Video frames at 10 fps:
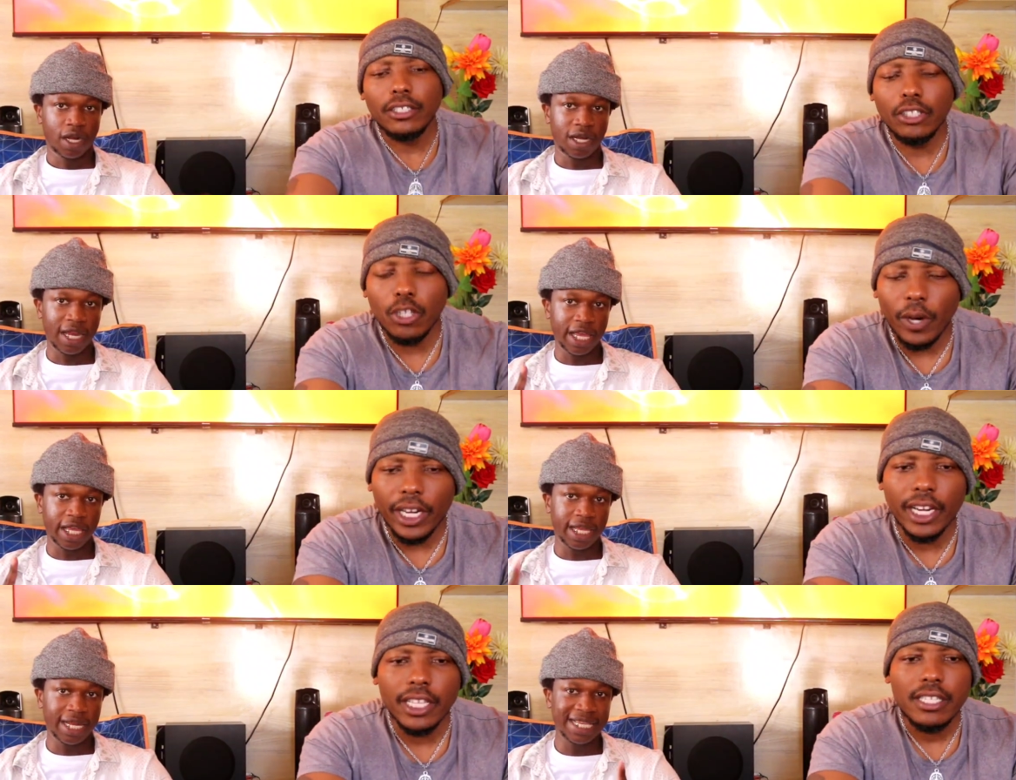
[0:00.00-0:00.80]
Speaker 1: You know
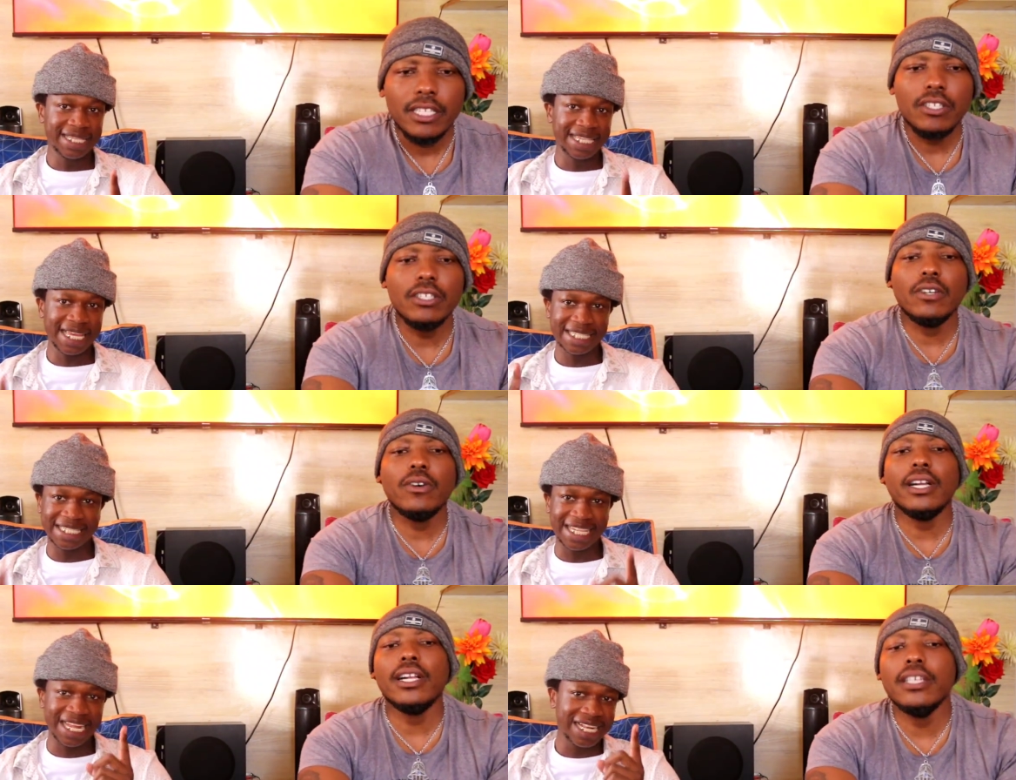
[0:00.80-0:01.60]
what it is. You
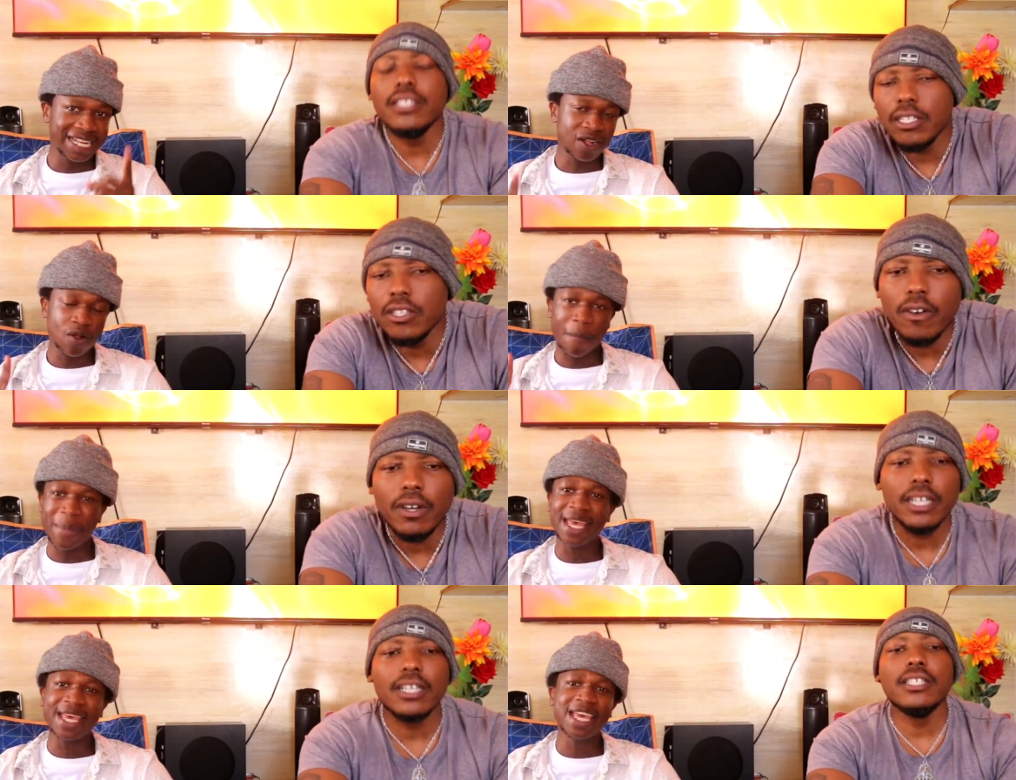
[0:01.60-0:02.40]
know what it is. You know
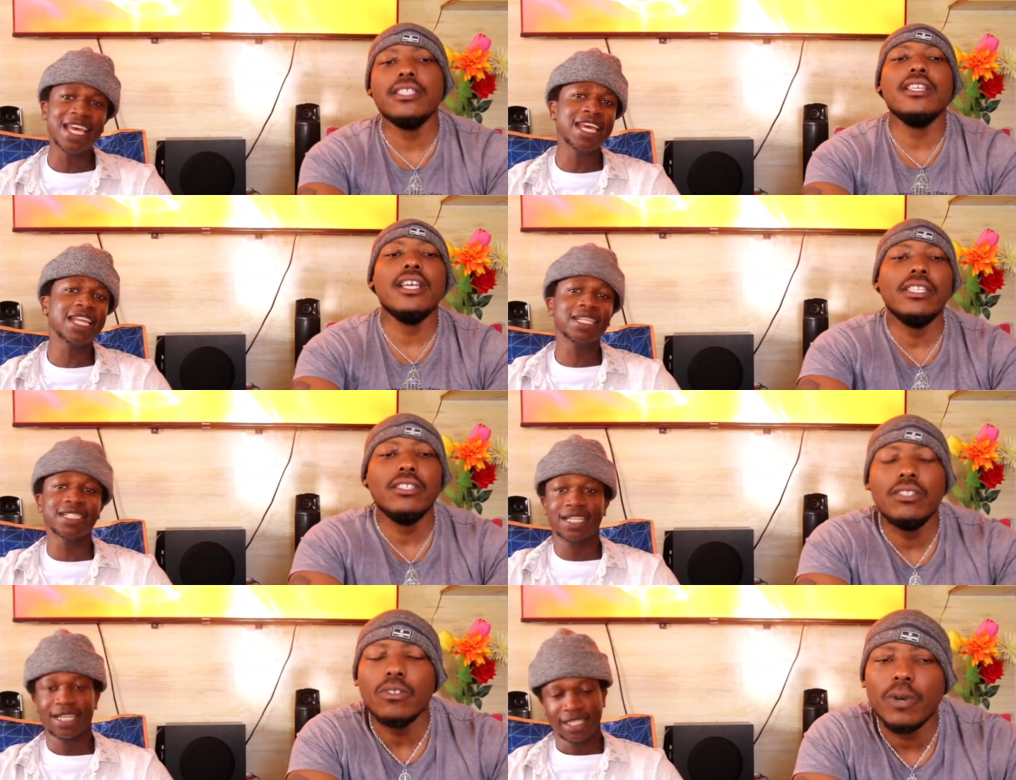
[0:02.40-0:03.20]
what it is. Yeah,
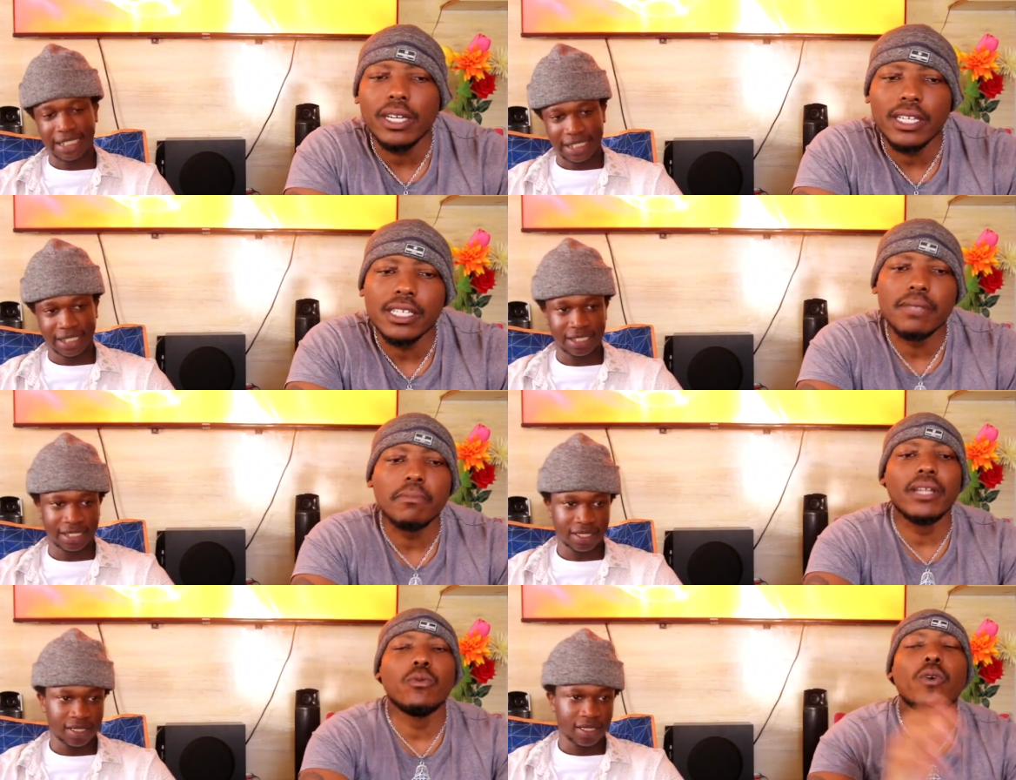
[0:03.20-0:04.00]
you know what it
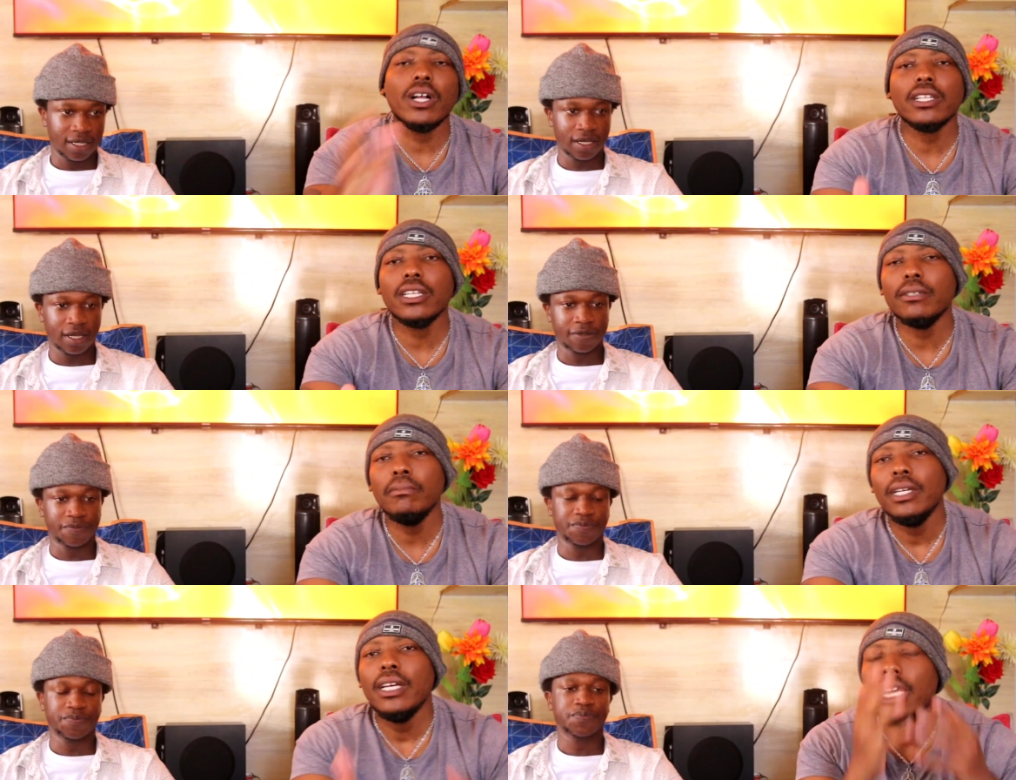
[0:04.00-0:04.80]
is, man.
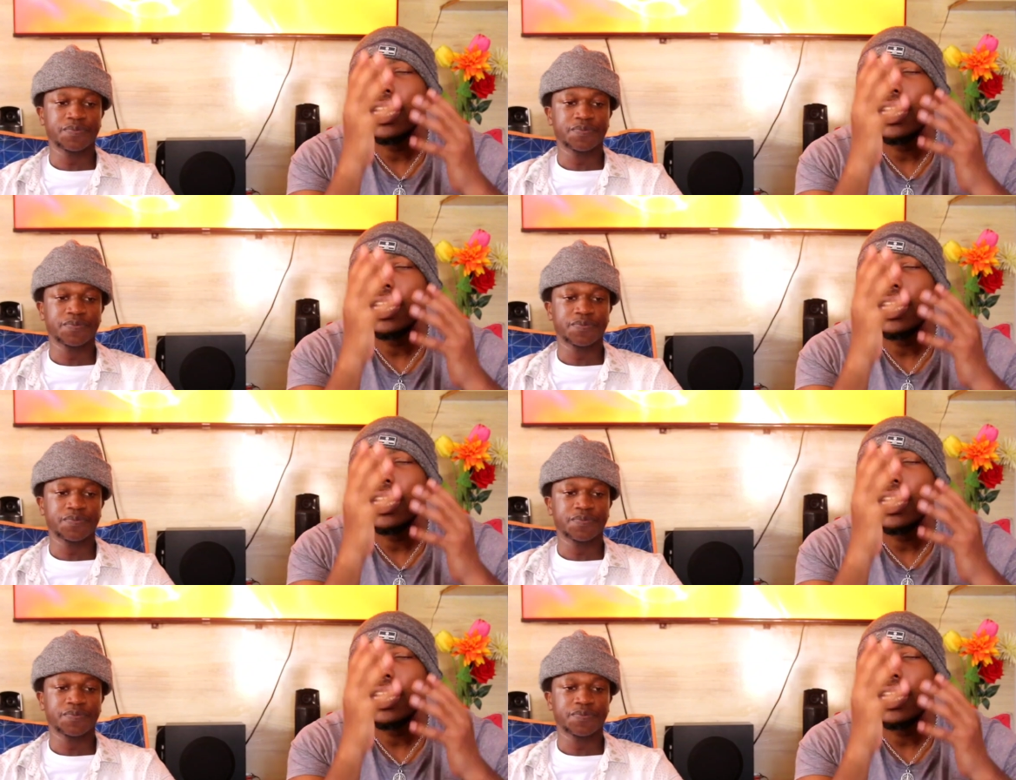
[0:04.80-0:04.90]
Welcome.